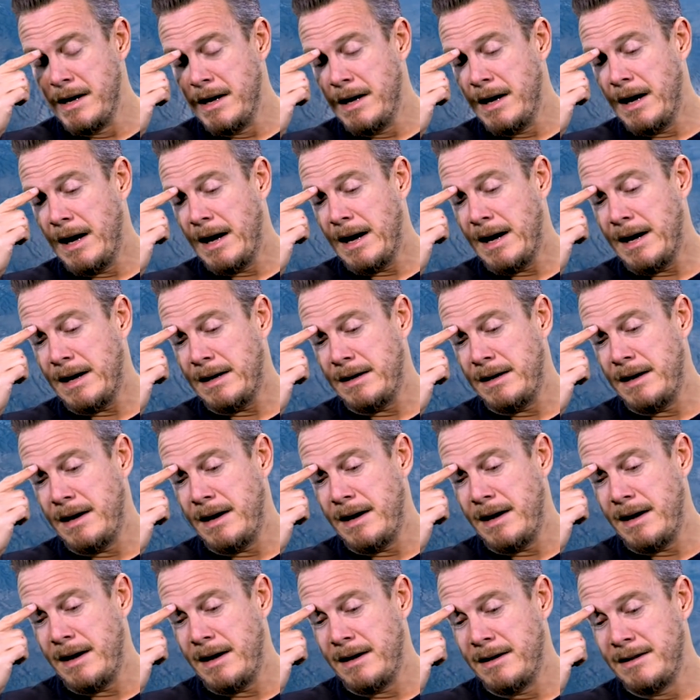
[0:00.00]
And
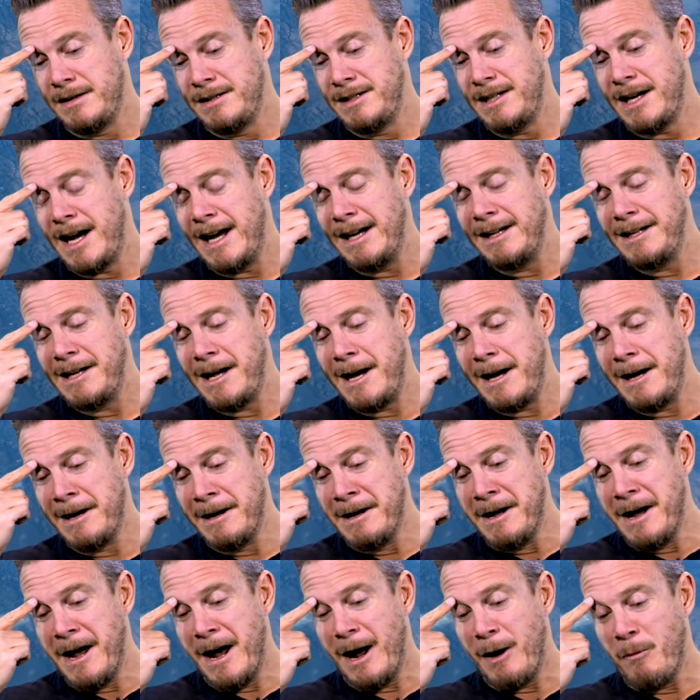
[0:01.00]

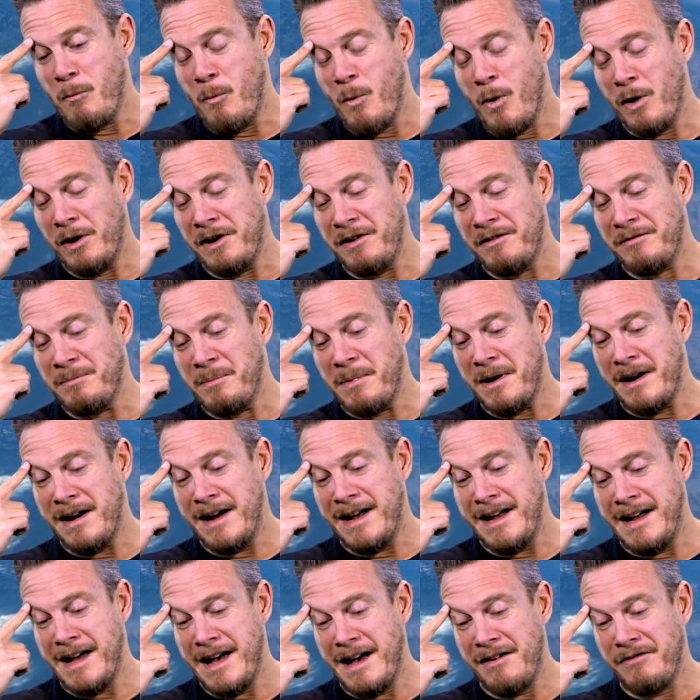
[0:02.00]
one of
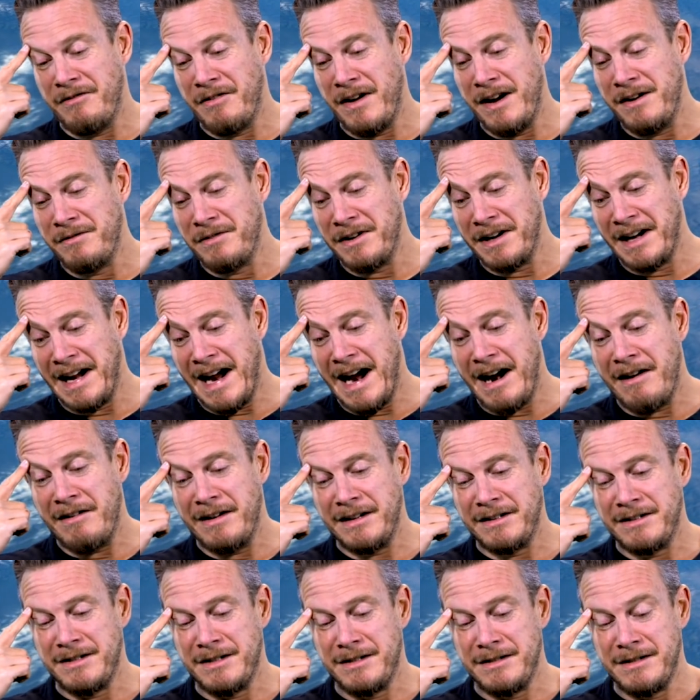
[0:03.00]
my favorite
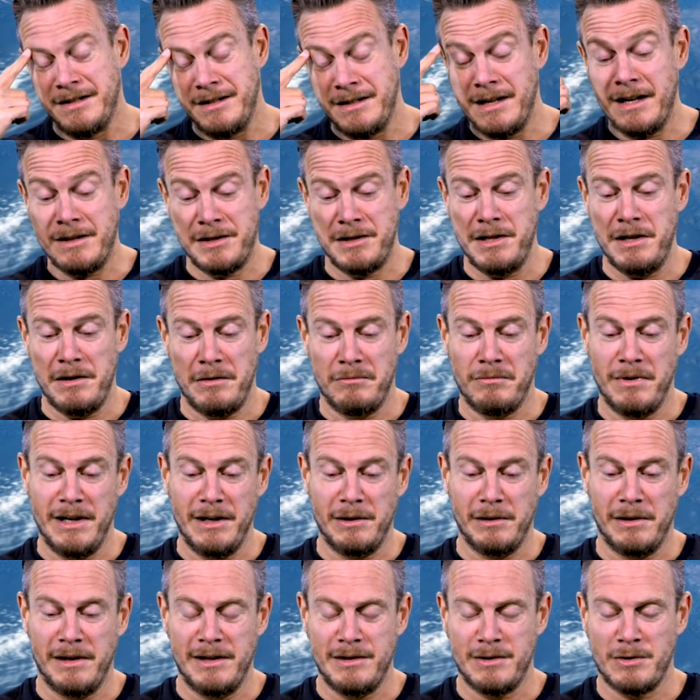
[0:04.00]
characters, he's actually a
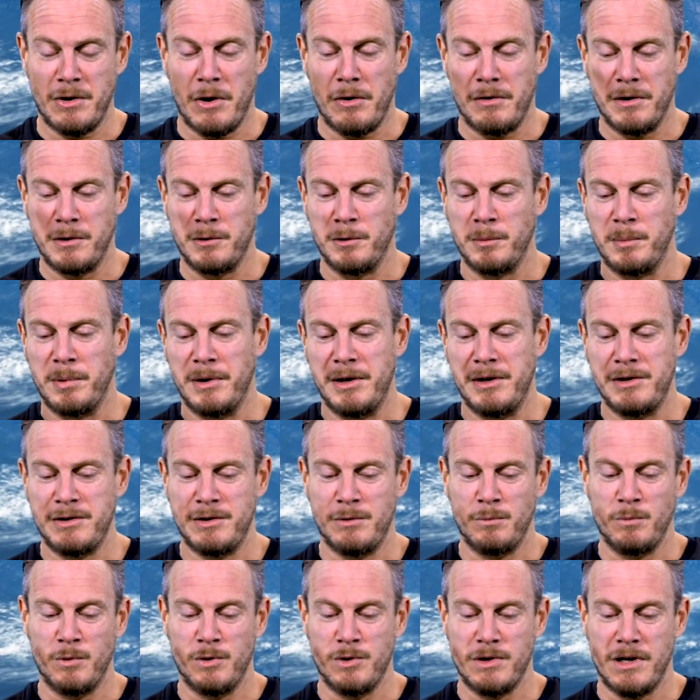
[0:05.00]
real historical
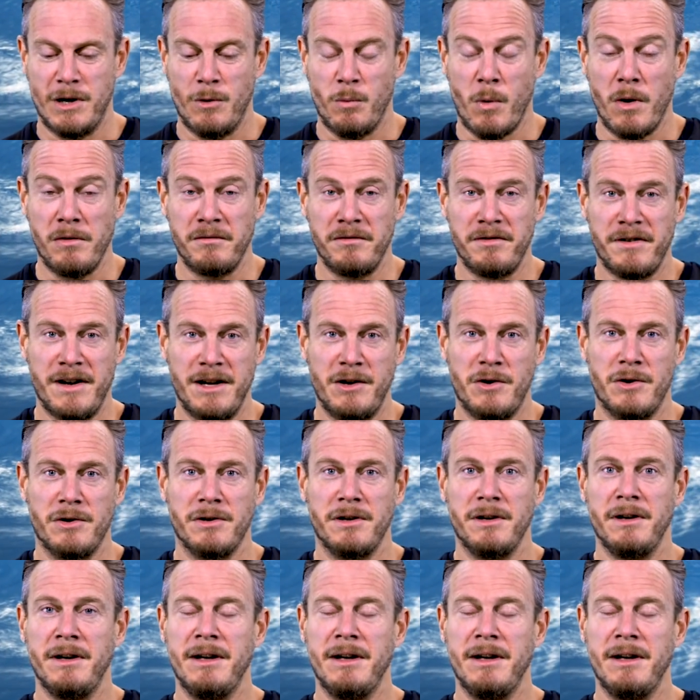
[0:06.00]
person, was Wang Feihong.